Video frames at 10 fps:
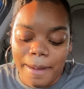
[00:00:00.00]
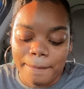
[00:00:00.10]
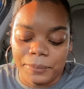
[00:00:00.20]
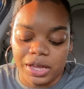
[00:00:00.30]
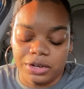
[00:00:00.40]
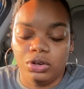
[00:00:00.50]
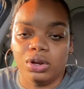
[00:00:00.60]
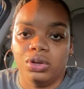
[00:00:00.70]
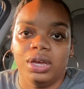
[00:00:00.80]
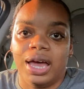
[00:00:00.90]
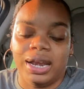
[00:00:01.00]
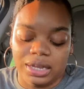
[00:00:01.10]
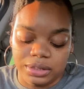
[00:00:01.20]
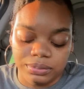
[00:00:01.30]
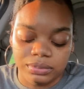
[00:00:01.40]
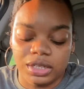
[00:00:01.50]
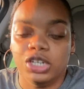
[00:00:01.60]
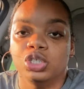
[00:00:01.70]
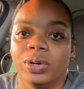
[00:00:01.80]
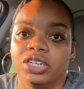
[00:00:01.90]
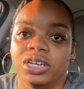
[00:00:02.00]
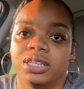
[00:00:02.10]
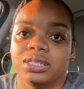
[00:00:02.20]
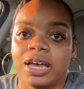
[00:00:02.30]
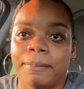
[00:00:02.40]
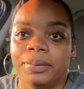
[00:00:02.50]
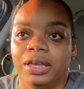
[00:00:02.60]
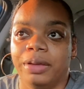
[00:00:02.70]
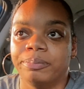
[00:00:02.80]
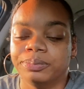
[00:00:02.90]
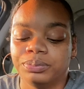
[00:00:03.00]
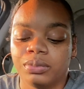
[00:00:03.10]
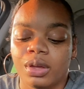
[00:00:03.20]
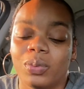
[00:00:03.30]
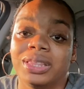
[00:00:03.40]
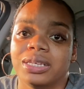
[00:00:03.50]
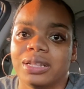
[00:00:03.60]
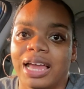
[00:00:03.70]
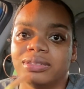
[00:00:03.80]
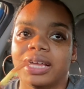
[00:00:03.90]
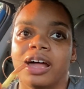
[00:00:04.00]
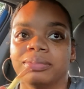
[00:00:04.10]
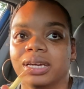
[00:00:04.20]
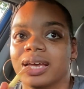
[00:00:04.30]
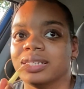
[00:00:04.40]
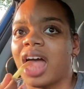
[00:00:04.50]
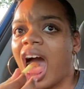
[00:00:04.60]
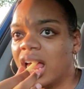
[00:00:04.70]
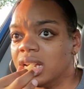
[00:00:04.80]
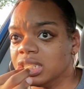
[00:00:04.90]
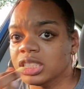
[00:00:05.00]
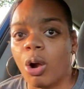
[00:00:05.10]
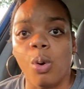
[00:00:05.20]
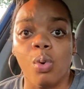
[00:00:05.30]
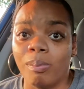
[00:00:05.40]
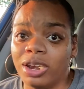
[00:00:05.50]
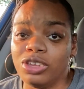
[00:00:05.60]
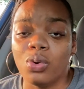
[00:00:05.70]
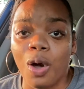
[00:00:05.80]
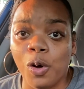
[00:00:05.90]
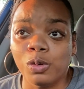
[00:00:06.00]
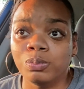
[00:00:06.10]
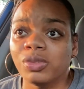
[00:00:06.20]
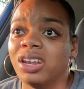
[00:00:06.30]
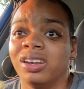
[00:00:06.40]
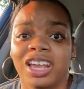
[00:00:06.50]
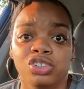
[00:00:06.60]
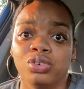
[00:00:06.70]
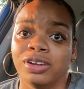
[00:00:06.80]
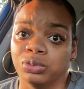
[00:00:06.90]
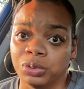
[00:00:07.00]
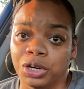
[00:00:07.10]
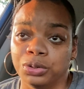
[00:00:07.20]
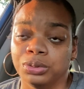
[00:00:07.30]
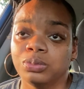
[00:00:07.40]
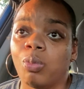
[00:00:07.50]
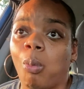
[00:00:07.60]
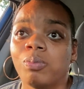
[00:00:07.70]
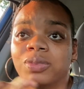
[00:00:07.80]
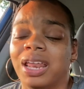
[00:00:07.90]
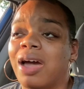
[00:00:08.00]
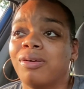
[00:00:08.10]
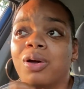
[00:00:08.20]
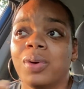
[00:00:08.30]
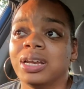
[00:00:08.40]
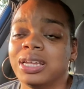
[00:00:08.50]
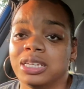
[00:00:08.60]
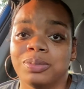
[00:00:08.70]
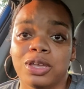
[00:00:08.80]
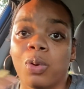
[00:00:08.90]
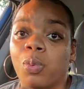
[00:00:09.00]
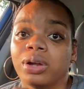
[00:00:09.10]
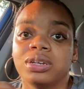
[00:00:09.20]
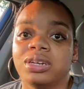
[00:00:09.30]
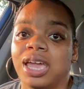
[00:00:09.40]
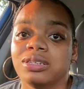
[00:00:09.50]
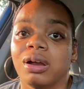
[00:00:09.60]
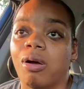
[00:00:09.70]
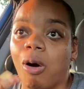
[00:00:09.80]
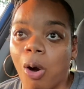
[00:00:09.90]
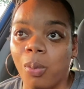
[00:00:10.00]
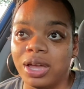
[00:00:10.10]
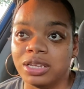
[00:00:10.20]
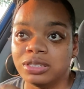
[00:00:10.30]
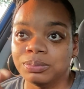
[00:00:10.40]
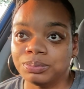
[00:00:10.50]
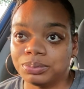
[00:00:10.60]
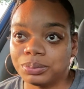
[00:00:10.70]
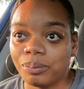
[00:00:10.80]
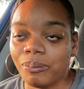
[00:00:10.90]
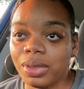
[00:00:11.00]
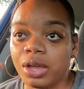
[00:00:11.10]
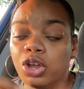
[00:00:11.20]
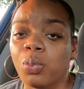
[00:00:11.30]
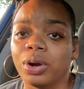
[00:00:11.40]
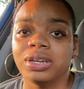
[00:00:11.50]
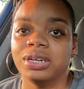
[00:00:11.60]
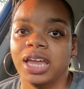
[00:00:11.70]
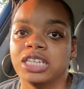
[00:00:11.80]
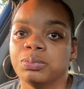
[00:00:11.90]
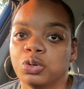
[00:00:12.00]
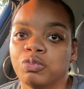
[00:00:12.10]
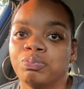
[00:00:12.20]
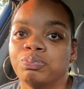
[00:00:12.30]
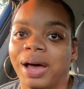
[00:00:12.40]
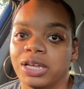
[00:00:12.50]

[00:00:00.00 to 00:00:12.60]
but you know, you got to enjoy each other's company with this lifestyle, because 1 minute you home and the next you on the road. And I don't know what it is, but your working days are always your working days move by